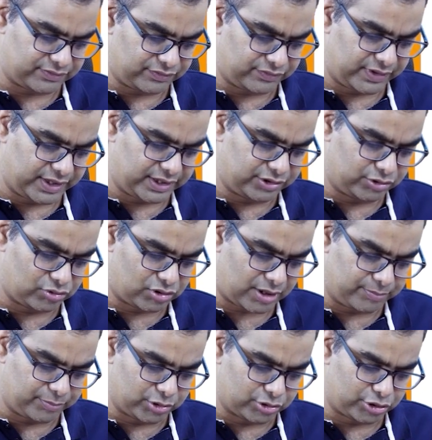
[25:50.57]
where you
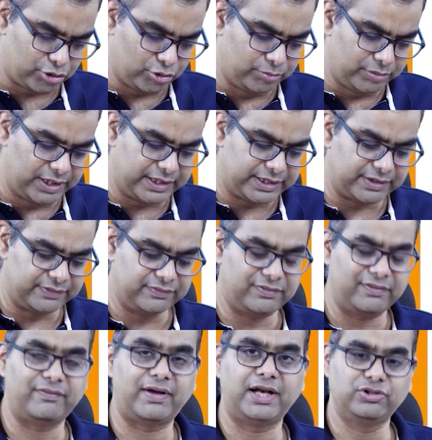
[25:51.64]
compute cumulative
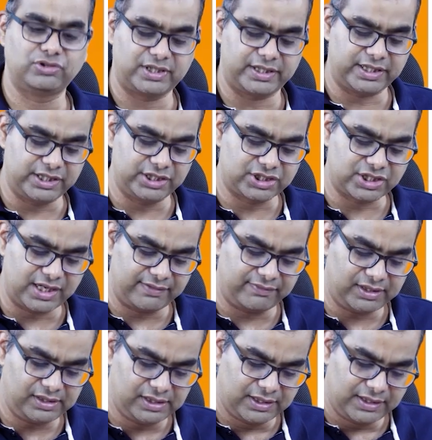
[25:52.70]
values at each
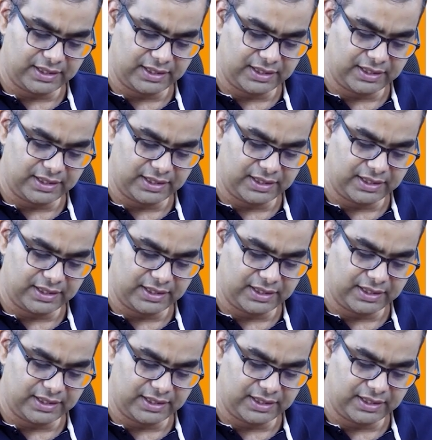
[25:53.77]
level